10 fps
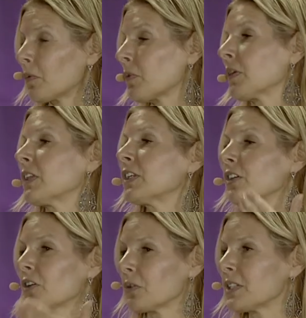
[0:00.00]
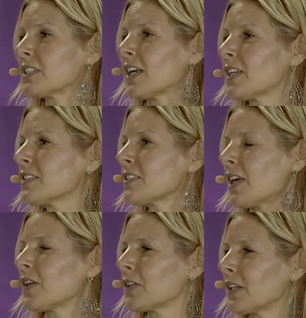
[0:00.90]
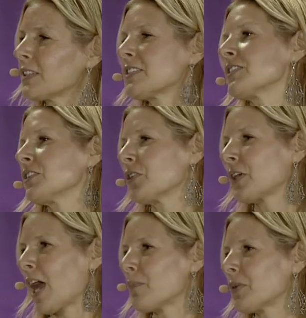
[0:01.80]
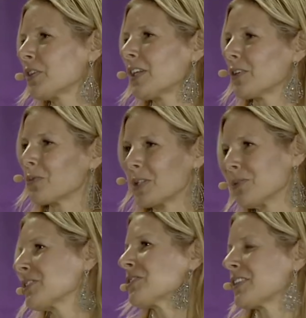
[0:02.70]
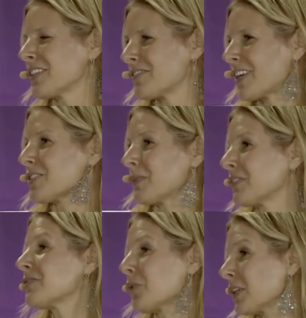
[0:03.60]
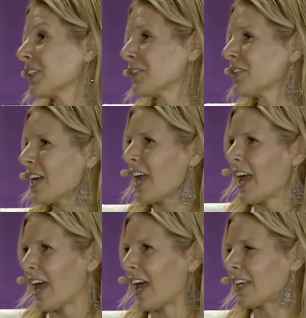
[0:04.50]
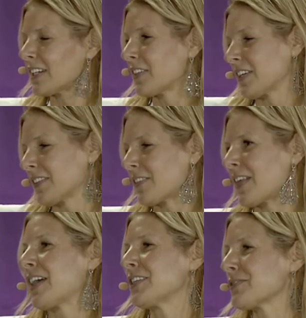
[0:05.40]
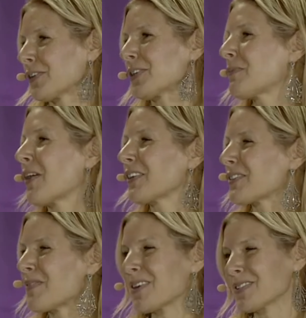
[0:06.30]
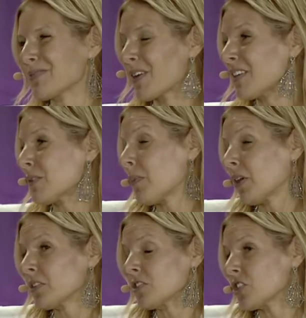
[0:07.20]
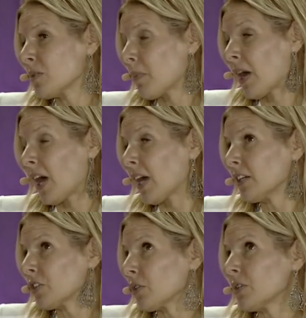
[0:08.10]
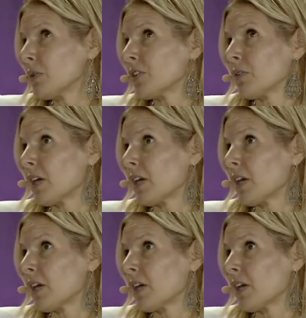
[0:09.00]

Clear always says that it's zero capital and we will do the investment for you. And I think that that is really part of the public-private partnership. I agree with you.